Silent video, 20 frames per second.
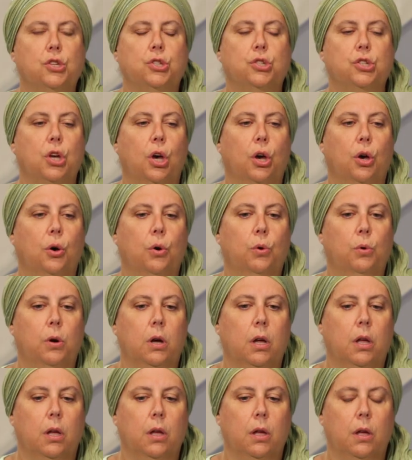
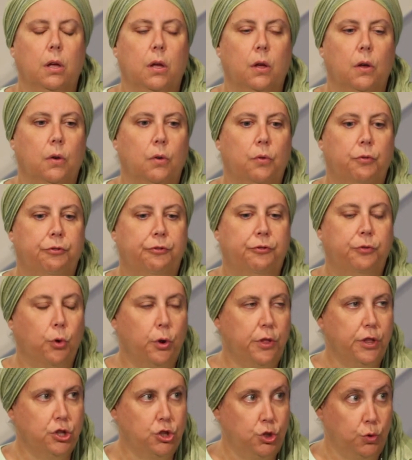So
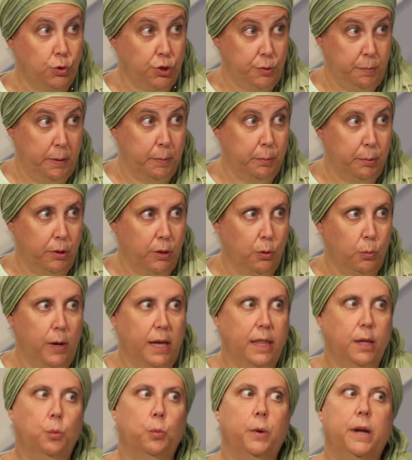for the Jewish people, the
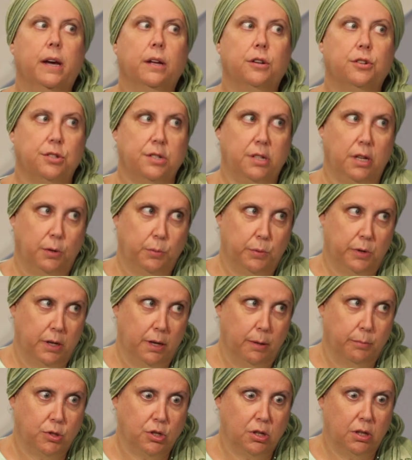way that we understand
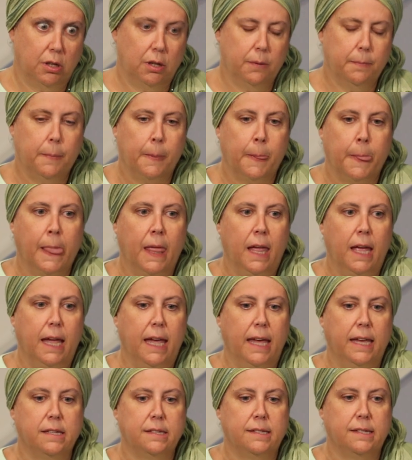redemption
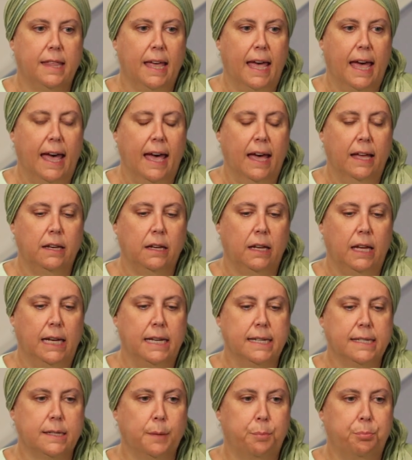is that it
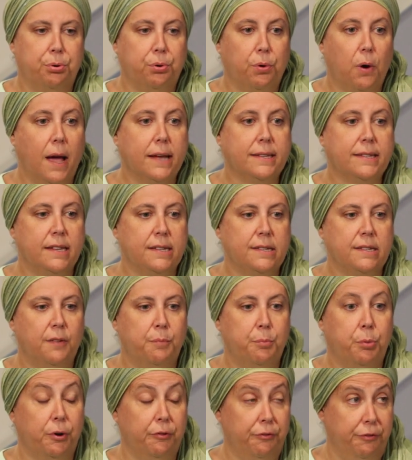is a process
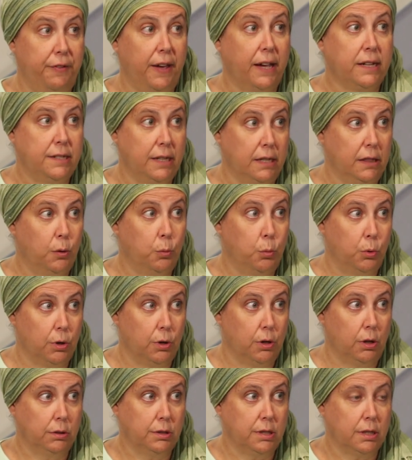of perfecting the
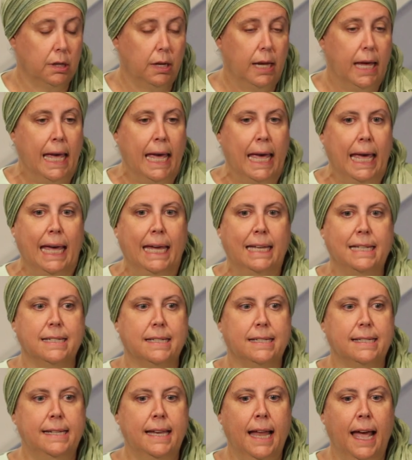world. It
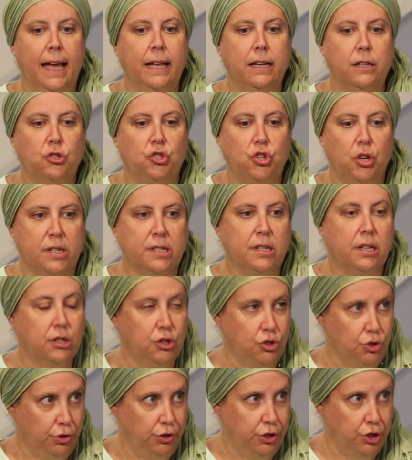does not just
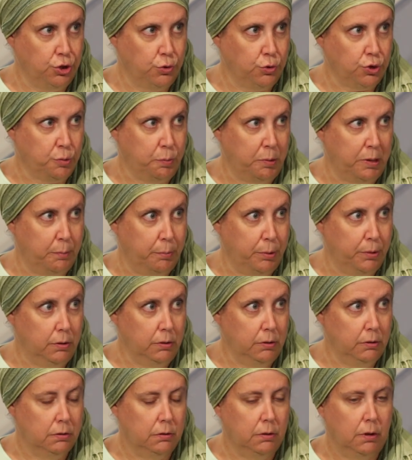concern the Jewish
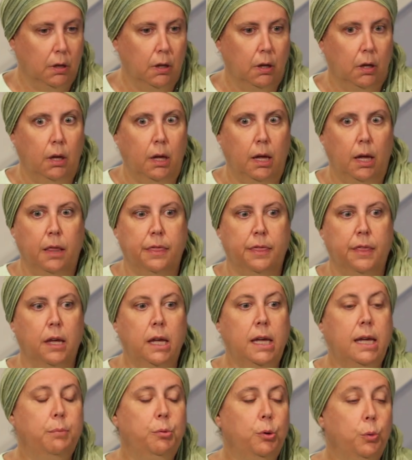people. The
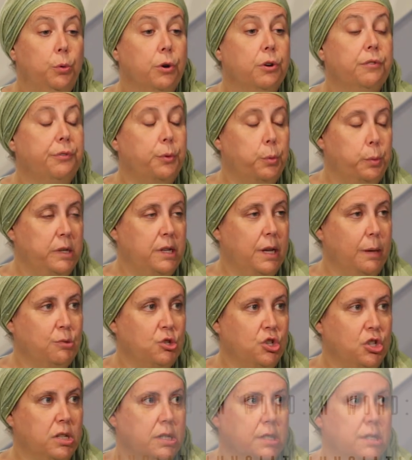Hebrew word for redemption